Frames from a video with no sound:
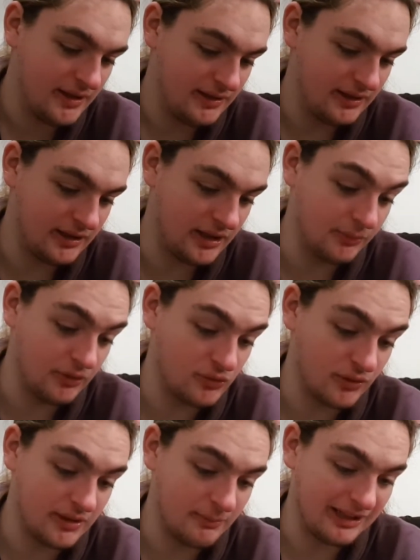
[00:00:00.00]
I'm going to
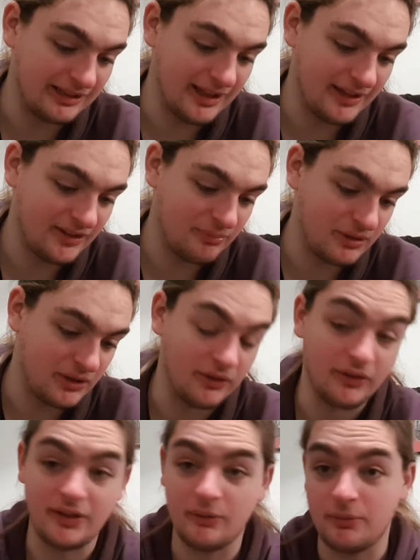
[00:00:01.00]
drink in my glass
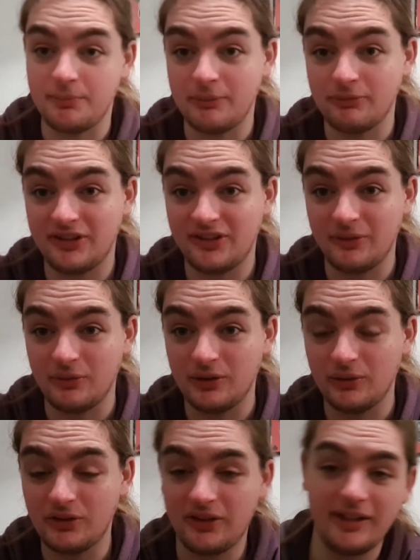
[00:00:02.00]
because I want people to see what it
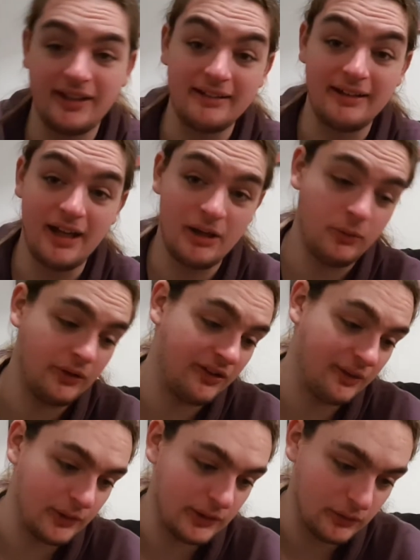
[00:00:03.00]
looks like. I want to see
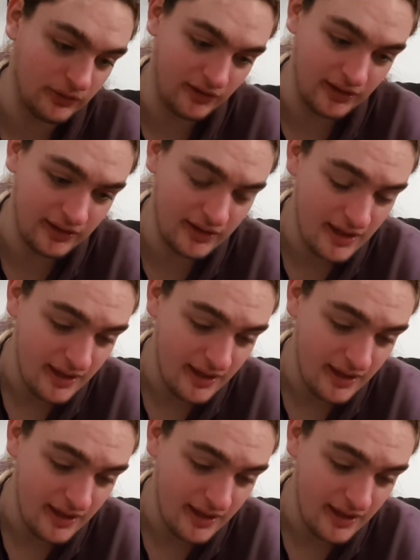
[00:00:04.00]
what it looks like.